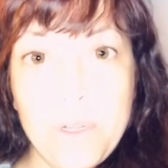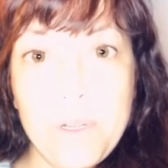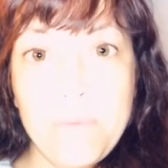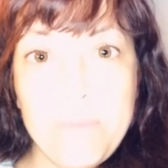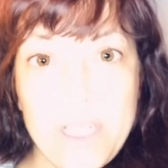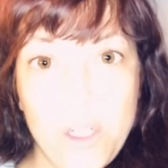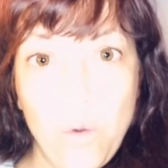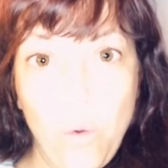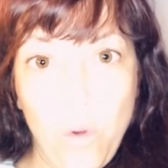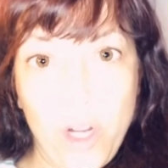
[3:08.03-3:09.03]
Mr.
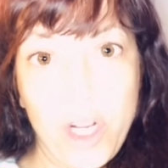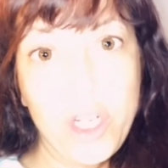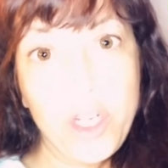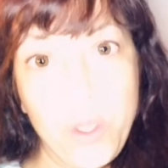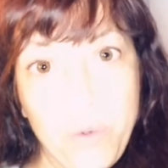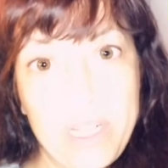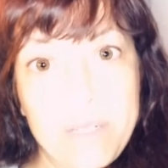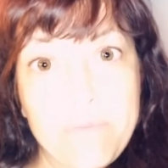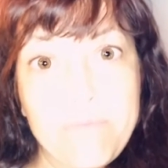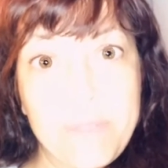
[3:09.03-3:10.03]
Orange, who is
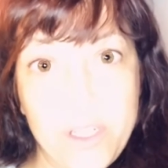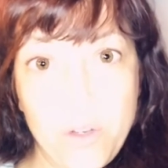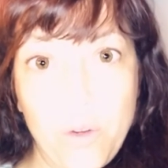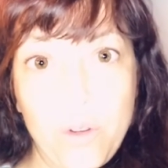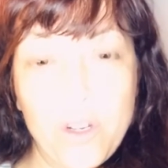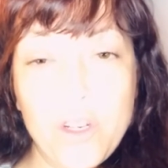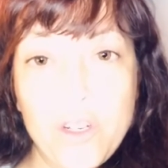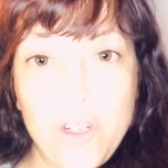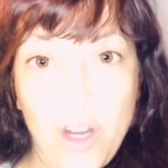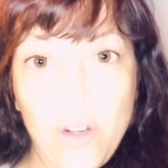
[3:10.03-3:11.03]
Mr.
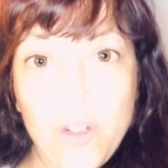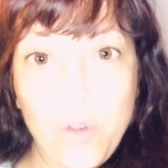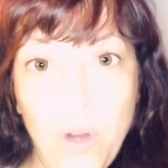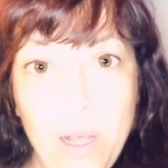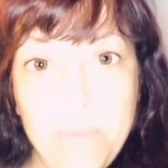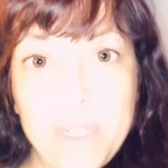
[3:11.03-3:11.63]
Donald Trump.